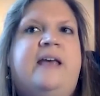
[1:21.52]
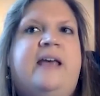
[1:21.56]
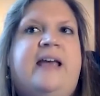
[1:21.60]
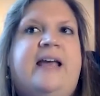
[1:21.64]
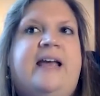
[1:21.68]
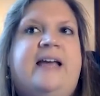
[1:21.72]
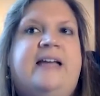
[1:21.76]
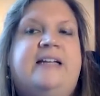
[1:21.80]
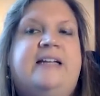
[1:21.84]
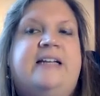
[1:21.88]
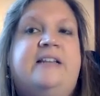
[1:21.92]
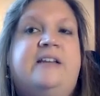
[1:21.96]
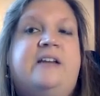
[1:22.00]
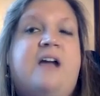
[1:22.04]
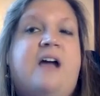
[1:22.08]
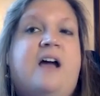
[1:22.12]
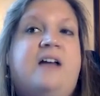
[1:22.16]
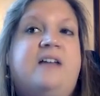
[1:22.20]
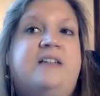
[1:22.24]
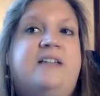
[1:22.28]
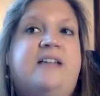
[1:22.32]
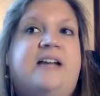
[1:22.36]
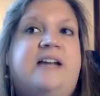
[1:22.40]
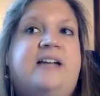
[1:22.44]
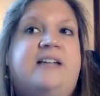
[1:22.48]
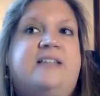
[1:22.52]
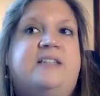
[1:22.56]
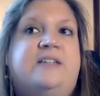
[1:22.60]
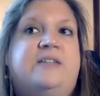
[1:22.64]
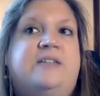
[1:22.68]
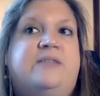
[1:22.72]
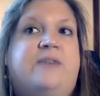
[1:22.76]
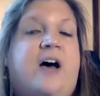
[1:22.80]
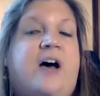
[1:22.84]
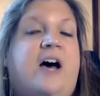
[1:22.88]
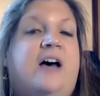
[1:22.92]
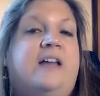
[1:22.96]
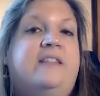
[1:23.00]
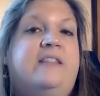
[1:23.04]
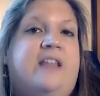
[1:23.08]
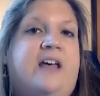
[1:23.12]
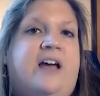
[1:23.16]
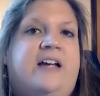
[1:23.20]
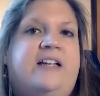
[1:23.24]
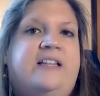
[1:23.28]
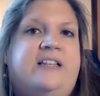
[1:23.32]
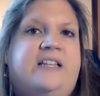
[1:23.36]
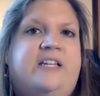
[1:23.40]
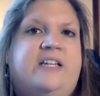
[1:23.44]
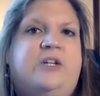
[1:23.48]
And in the context of
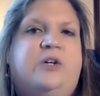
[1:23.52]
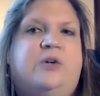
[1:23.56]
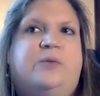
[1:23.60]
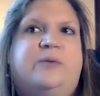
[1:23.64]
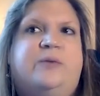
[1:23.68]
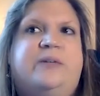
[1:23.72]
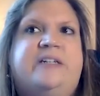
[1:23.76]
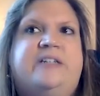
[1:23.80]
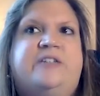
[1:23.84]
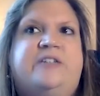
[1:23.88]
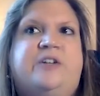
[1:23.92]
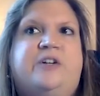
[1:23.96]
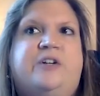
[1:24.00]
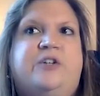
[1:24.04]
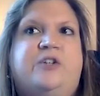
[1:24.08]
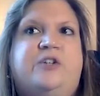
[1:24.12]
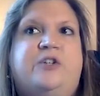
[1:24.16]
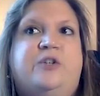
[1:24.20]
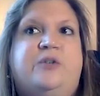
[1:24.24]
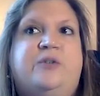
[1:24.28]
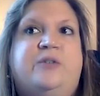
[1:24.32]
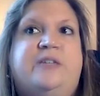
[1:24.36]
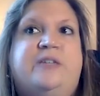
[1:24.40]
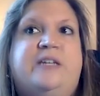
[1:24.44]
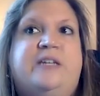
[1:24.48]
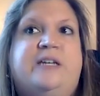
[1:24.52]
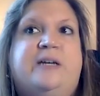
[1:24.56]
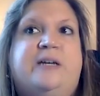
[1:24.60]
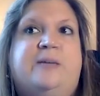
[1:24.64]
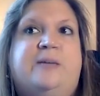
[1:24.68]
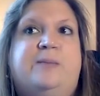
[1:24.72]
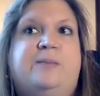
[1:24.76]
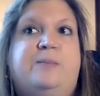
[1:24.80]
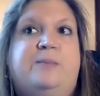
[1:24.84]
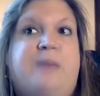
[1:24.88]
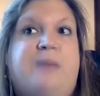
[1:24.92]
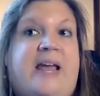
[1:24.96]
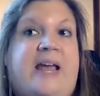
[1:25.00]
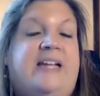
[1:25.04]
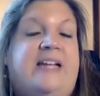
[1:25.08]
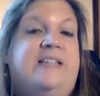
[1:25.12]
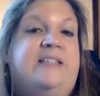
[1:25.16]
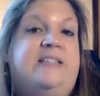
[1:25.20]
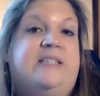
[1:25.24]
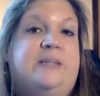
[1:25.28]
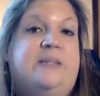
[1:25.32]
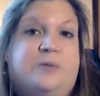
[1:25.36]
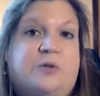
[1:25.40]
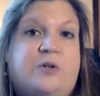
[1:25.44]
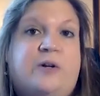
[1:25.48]
online legal research using paid
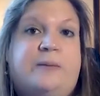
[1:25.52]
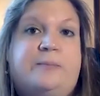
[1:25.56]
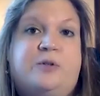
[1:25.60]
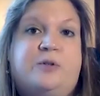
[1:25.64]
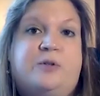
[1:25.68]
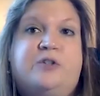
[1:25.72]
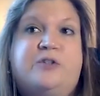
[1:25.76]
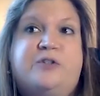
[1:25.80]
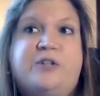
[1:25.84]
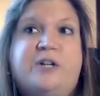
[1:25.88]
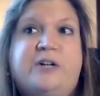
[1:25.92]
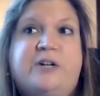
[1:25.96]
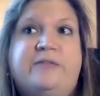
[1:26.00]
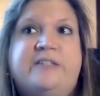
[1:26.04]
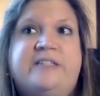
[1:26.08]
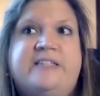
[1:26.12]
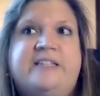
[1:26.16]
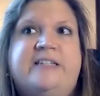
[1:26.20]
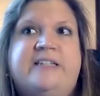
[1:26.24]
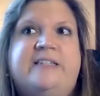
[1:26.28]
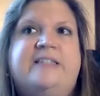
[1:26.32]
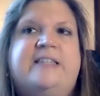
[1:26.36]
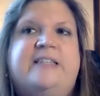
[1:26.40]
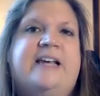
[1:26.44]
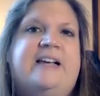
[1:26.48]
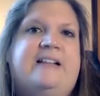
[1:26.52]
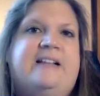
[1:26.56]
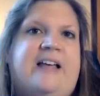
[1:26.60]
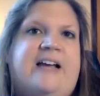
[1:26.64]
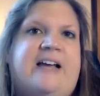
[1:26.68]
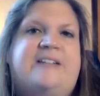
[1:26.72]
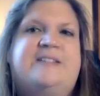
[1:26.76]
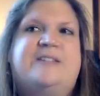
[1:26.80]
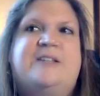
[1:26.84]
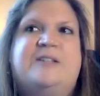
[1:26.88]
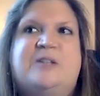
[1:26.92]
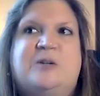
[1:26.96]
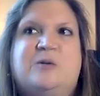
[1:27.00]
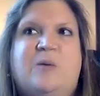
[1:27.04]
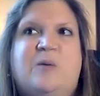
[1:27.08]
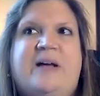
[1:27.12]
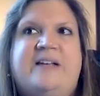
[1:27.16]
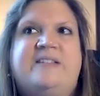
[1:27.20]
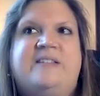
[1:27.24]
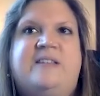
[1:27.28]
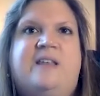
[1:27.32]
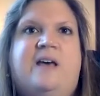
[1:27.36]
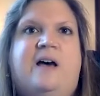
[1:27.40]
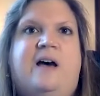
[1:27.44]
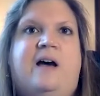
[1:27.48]
subscription services like Lexis and
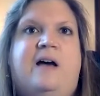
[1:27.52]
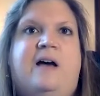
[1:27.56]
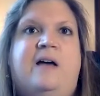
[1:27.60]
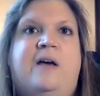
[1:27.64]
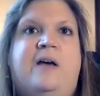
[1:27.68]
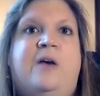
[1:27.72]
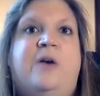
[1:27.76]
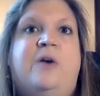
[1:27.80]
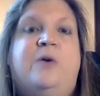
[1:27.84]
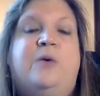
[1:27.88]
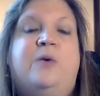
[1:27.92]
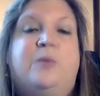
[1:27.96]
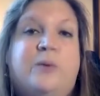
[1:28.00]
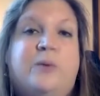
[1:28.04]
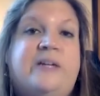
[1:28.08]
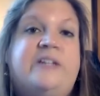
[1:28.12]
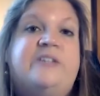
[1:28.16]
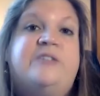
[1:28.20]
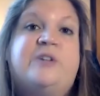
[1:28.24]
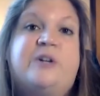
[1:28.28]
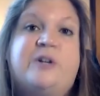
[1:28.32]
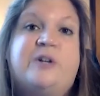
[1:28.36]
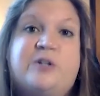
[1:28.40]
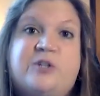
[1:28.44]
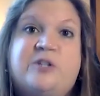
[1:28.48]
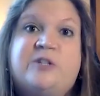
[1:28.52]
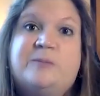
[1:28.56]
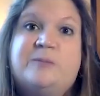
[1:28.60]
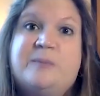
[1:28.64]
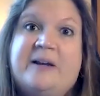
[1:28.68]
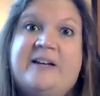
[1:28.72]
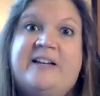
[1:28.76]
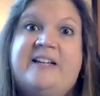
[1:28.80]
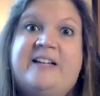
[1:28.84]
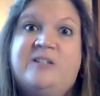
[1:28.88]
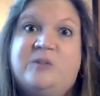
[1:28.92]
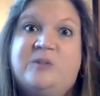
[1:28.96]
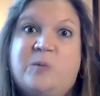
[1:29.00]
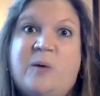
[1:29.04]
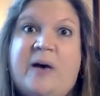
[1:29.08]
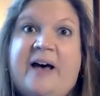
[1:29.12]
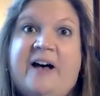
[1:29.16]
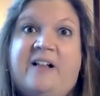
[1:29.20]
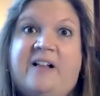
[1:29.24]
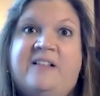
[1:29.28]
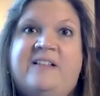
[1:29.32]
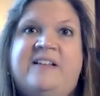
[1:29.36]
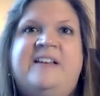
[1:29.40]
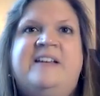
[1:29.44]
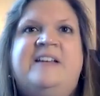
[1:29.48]
Westlaw, research is money as
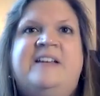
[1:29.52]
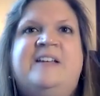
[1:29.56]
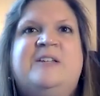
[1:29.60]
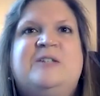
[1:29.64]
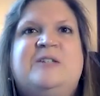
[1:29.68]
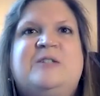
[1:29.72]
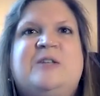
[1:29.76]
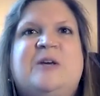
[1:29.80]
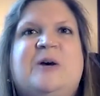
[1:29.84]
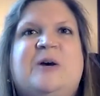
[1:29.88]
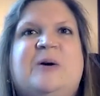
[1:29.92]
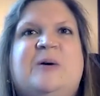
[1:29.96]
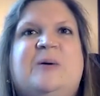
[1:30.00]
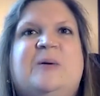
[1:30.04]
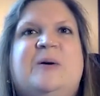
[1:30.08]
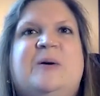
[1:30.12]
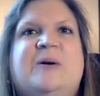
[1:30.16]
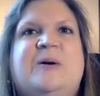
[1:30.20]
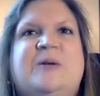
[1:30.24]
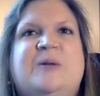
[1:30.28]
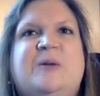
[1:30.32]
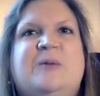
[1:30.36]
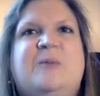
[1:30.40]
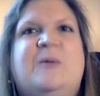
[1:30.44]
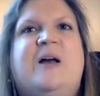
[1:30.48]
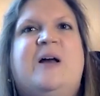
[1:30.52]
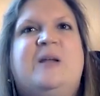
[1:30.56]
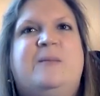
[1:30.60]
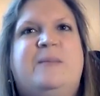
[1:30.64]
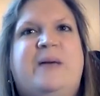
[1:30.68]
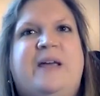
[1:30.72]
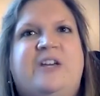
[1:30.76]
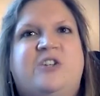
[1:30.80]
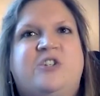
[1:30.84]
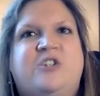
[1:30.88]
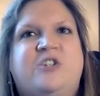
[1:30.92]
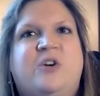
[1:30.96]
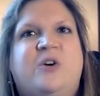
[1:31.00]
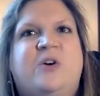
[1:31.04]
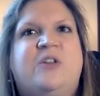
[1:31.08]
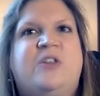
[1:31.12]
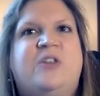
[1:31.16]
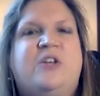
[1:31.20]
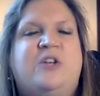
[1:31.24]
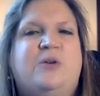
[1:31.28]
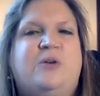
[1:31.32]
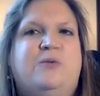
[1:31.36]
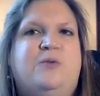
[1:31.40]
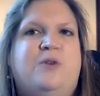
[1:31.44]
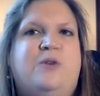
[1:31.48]
well. So you want to make sure
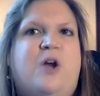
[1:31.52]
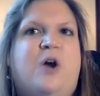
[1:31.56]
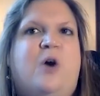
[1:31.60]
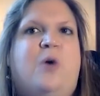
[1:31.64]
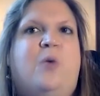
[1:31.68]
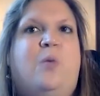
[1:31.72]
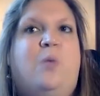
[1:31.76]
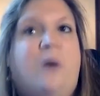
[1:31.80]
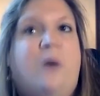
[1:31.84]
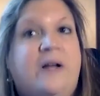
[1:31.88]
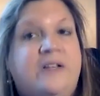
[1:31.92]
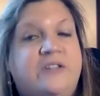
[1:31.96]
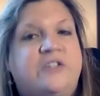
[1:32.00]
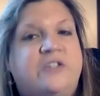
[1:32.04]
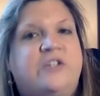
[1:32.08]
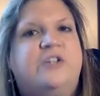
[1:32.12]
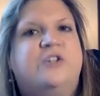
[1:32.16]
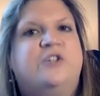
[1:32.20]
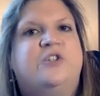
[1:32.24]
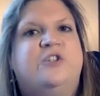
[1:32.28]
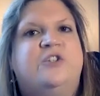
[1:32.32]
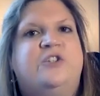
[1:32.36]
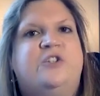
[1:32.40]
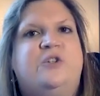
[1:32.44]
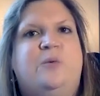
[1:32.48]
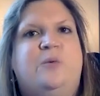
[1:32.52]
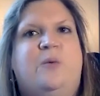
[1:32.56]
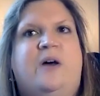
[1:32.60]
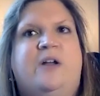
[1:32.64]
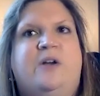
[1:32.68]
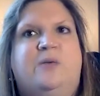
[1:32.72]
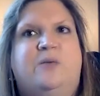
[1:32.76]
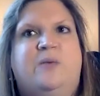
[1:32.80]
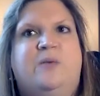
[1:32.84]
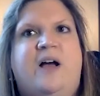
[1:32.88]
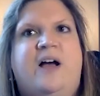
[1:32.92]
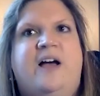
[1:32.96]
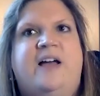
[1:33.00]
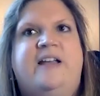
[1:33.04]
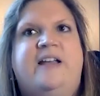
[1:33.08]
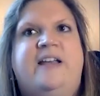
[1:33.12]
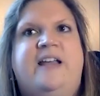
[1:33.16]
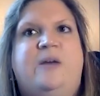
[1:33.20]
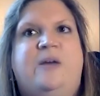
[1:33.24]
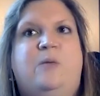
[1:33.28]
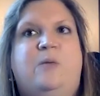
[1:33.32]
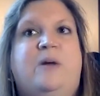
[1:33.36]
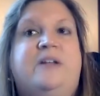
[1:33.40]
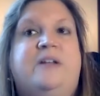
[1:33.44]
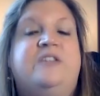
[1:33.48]
that you know what searches you want to run
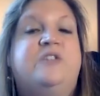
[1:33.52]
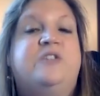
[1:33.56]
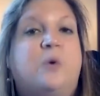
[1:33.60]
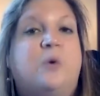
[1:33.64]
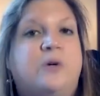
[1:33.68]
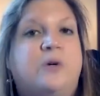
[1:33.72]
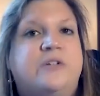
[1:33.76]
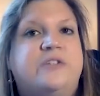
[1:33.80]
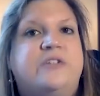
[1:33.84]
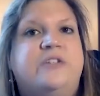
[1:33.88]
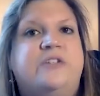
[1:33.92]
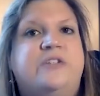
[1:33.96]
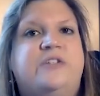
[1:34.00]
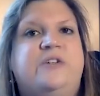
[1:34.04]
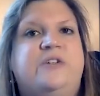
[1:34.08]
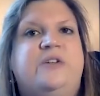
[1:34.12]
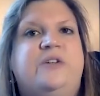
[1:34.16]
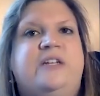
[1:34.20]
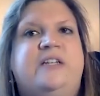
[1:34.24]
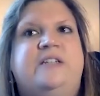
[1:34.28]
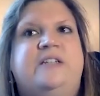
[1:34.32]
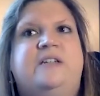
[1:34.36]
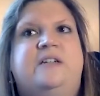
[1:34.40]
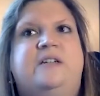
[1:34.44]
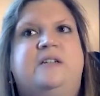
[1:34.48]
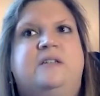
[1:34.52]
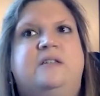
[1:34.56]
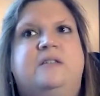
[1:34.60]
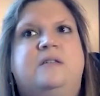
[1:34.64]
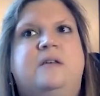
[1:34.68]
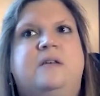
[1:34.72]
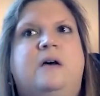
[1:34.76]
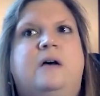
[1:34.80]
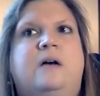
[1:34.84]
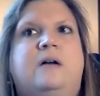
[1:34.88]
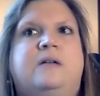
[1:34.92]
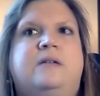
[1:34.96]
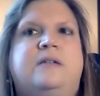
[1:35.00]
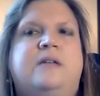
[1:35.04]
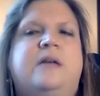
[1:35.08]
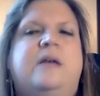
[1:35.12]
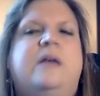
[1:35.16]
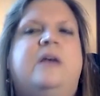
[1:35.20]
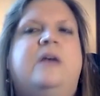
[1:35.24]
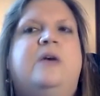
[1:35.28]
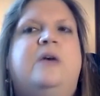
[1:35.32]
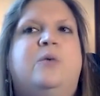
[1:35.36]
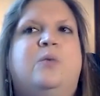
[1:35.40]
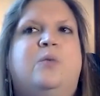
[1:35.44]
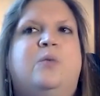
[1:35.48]
and what sources you need to consult,
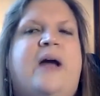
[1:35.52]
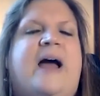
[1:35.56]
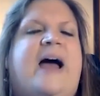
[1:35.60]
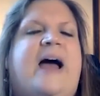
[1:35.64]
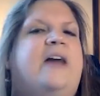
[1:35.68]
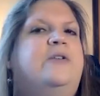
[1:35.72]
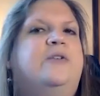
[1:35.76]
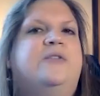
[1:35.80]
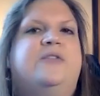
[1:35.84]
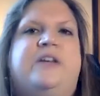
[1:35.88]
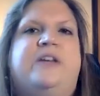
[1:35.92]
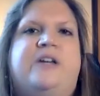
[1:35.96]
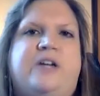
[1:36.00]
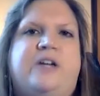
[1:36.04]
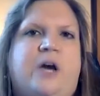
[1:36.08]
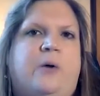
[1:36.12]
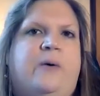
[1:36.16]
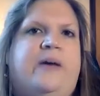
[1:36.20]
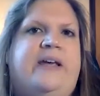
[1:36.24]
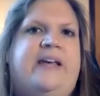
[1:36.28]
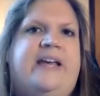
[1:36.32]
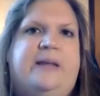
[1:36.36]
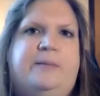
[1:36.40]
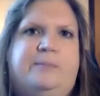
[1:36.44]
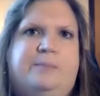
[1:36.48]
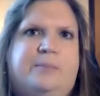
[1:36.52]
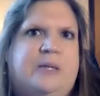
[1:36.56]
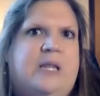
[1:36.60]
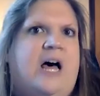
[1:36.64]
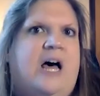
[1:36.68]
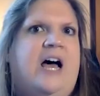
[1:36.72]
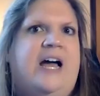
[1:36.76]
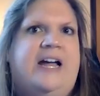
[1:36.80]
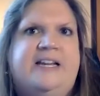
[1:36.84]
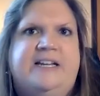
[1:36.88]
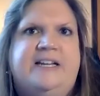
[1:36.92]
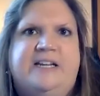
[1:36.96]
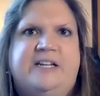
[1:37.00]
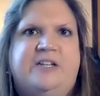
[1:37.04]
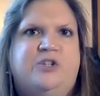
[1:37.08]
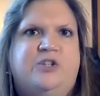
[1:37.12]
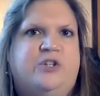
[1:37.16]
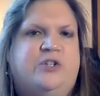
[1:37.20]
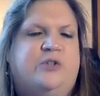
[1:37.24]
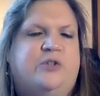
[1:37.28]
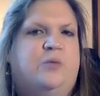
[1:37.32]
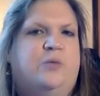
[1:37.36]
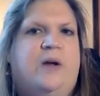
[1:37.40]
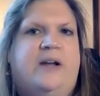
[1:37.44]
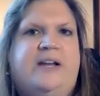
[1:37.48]
rather than going in blind and
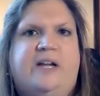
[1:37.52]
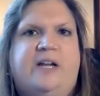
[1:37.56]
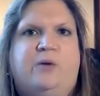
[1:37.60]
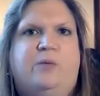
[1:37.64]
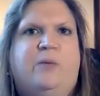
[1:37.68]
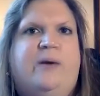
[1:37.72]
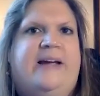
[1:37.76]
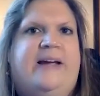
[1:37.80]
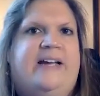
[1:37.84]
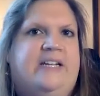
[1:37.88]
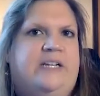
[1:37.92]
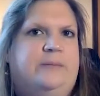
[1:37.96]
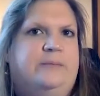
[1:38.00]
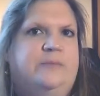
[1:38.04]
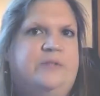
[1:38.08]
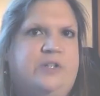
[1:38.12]
just running random